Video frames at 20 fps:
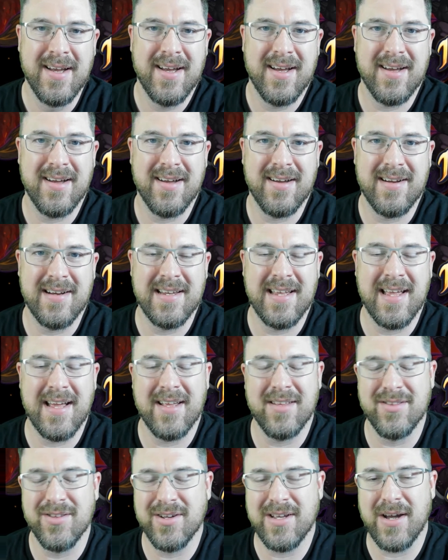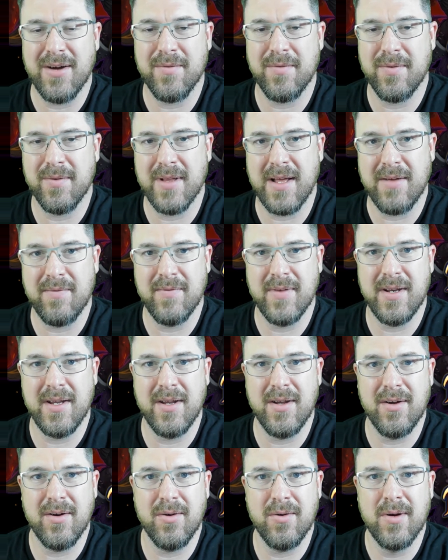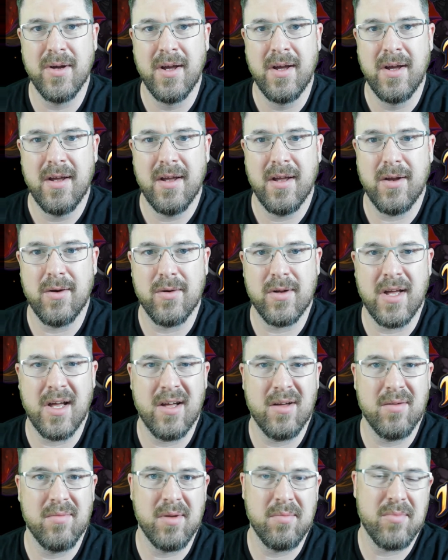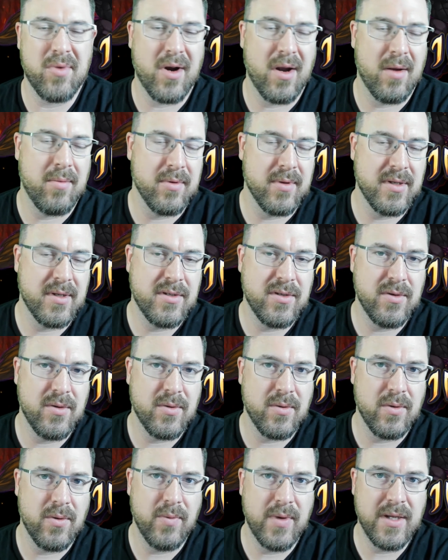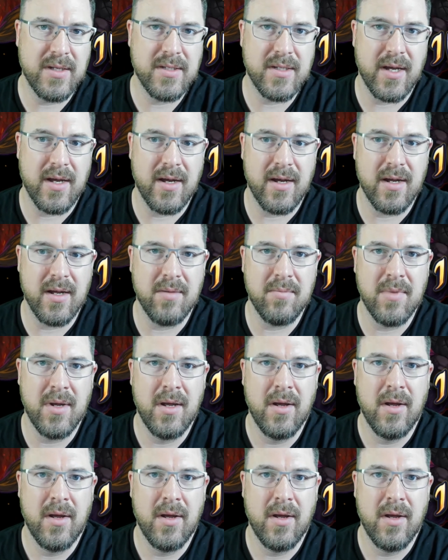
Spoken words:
Again, look out for that video. It'll come in probably 2-3 weeks time.